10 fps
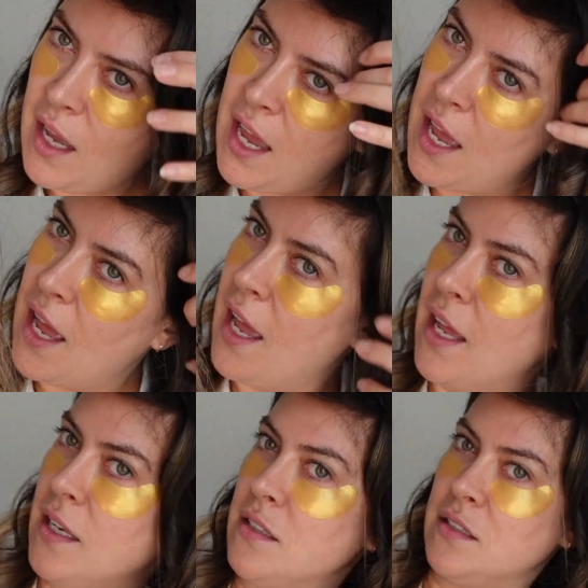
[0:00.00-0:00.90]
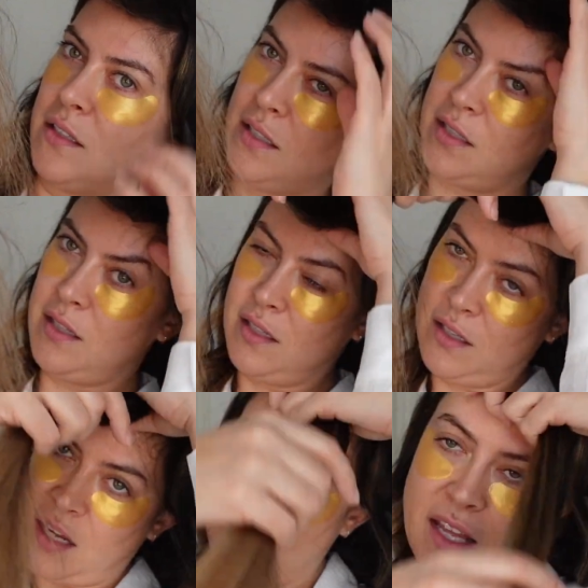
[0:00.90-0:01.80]
And
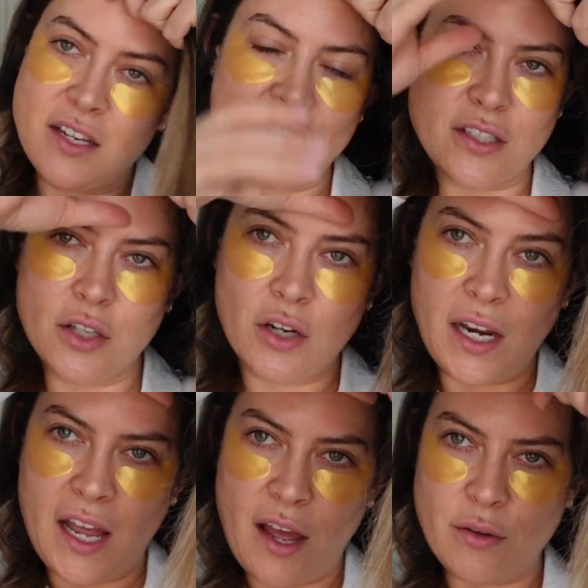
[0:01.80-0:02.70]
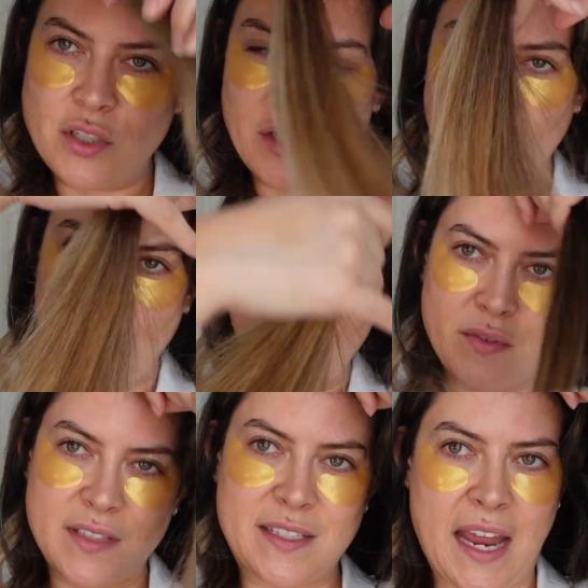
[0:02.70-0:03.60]
then just learning how
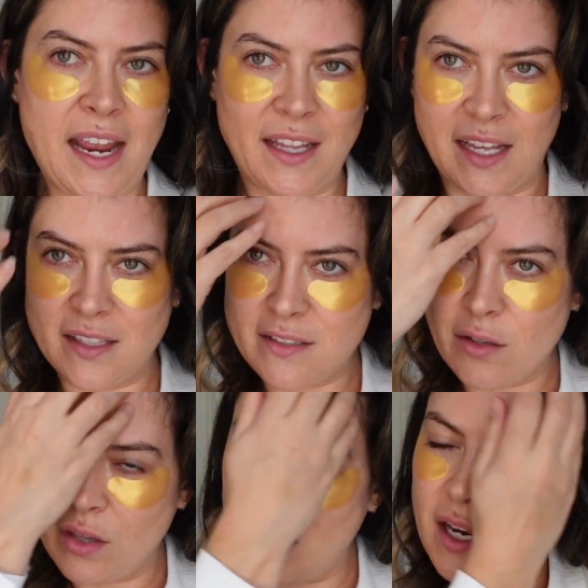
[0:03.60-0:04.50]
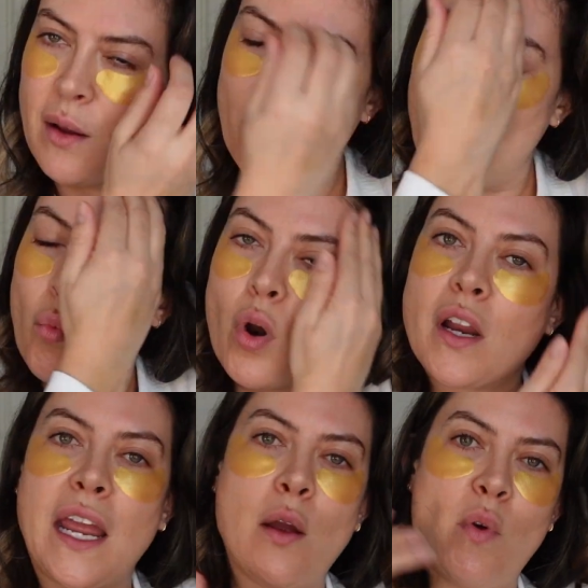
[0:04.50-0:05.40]
to style it so that I'm
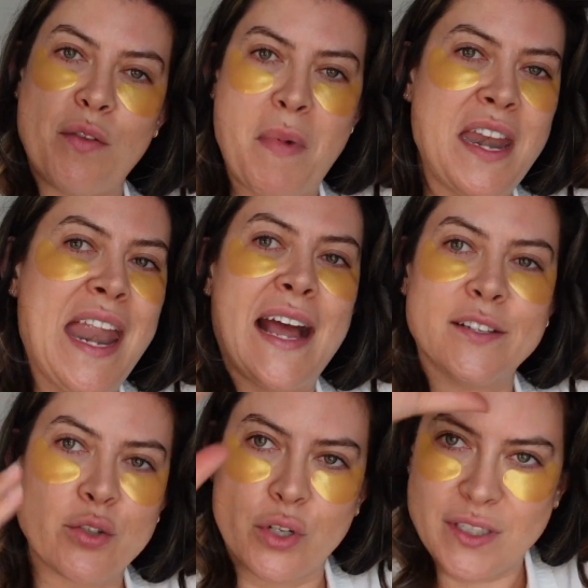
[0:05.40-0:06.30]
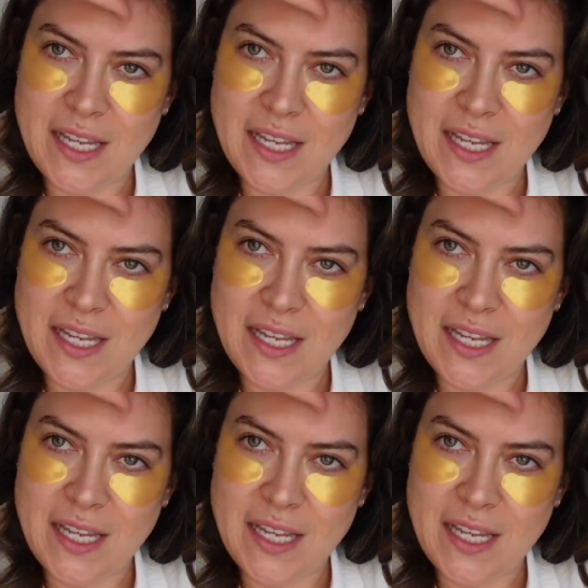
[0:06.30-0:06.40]
working with my natural